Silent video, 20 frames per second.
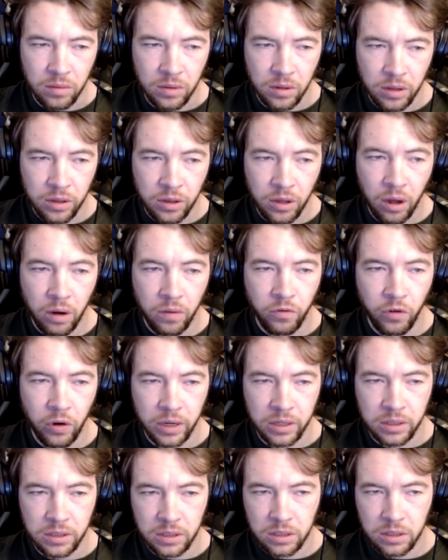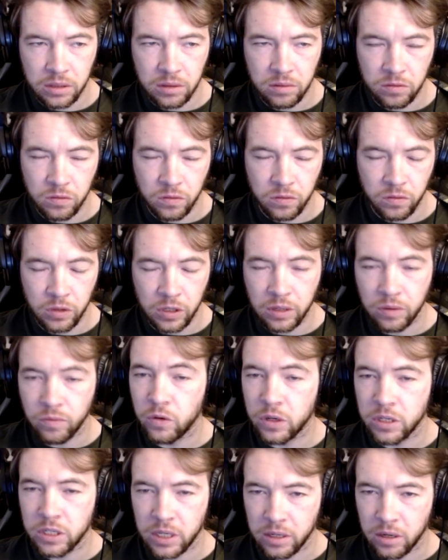thought of ways in
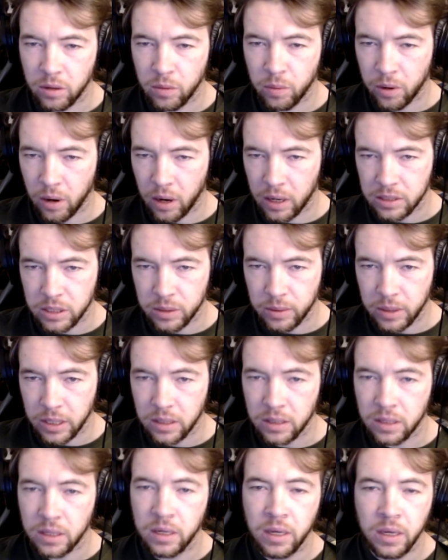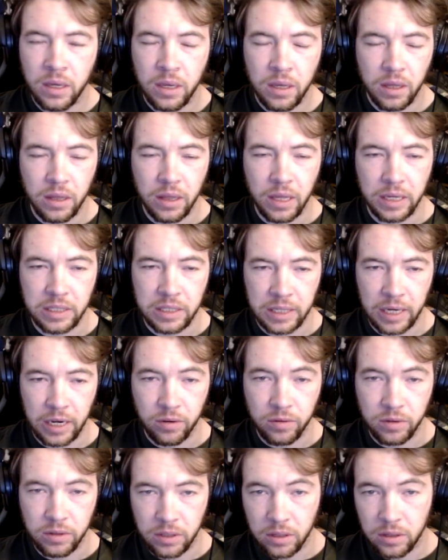which I could approximate that
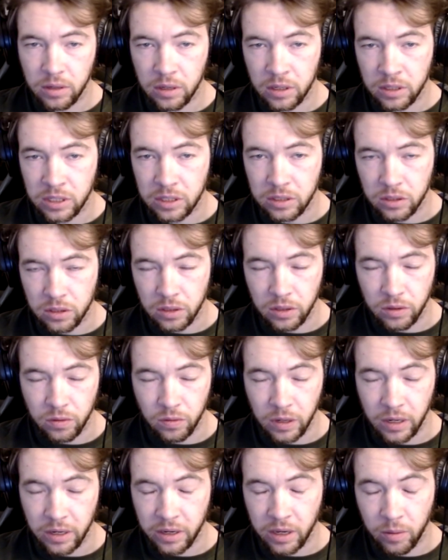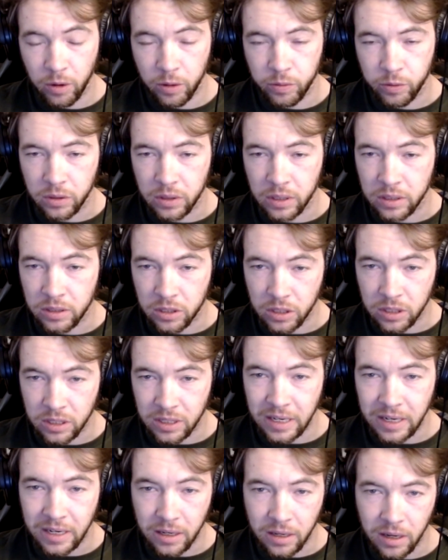sound, and essentially what I came up with is just
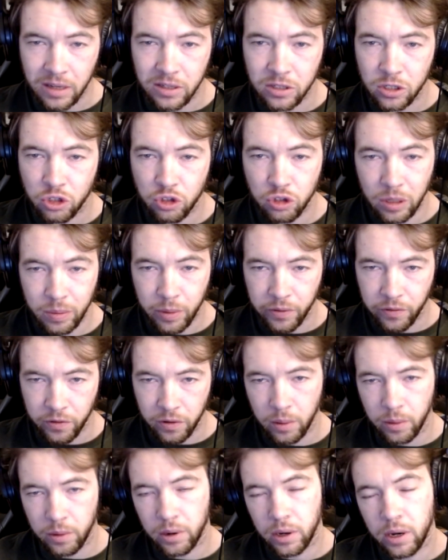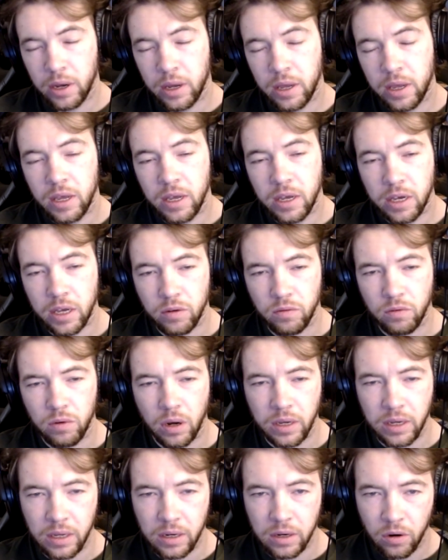getting a strip of rubber and
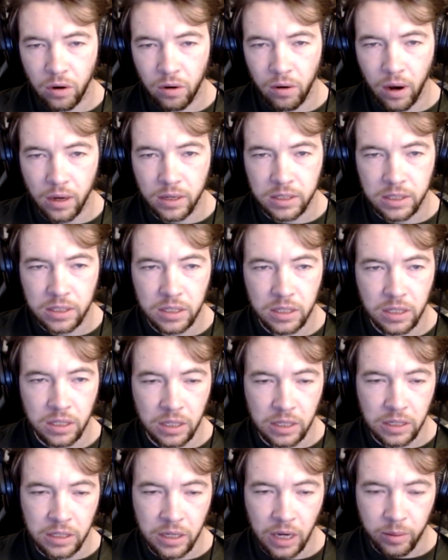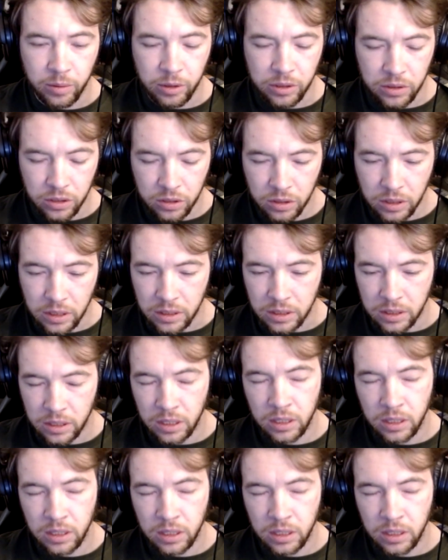running it across the top of the strings.